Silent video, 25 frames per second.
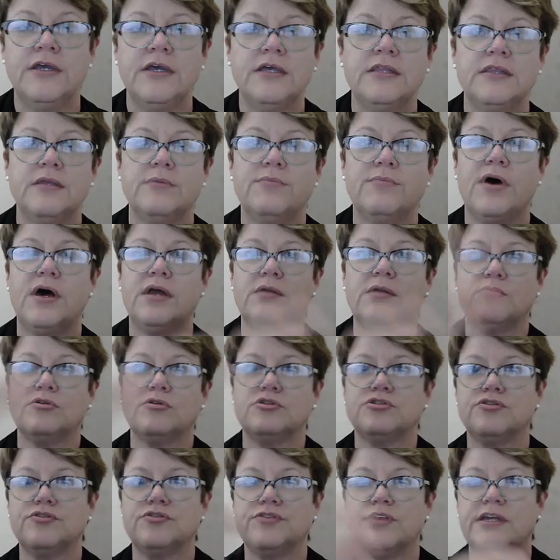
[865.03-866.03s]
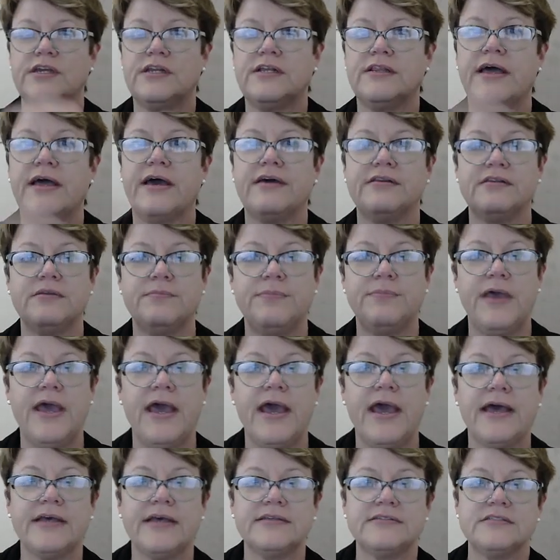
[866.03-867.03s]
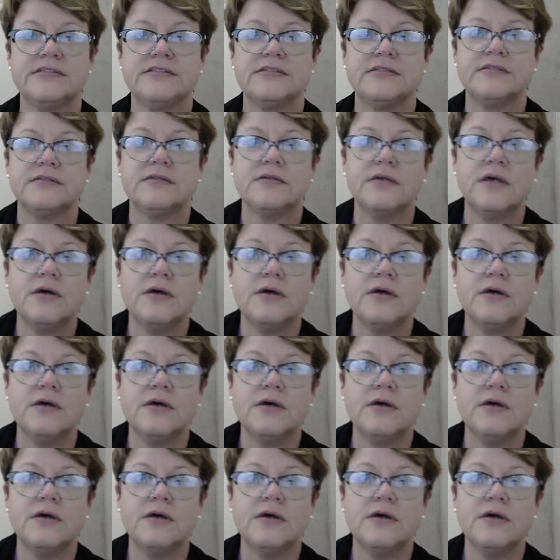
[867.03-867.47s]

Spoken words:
The monomers are then allowed to pass,